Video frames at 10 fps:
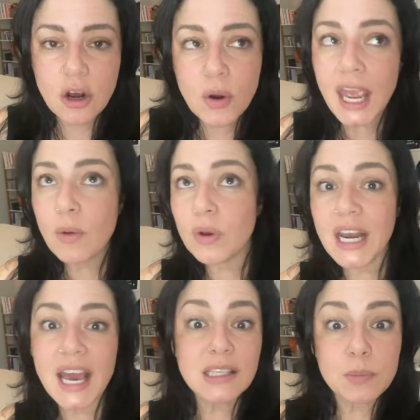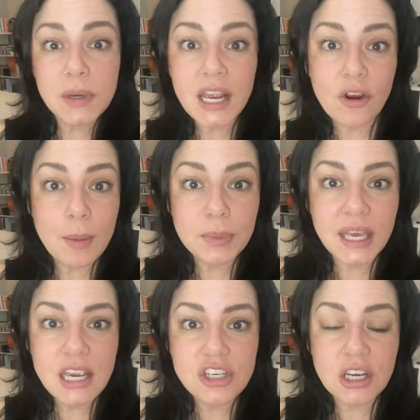okay, we're going to expedite your
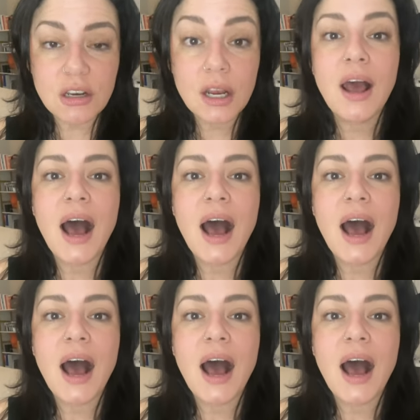application,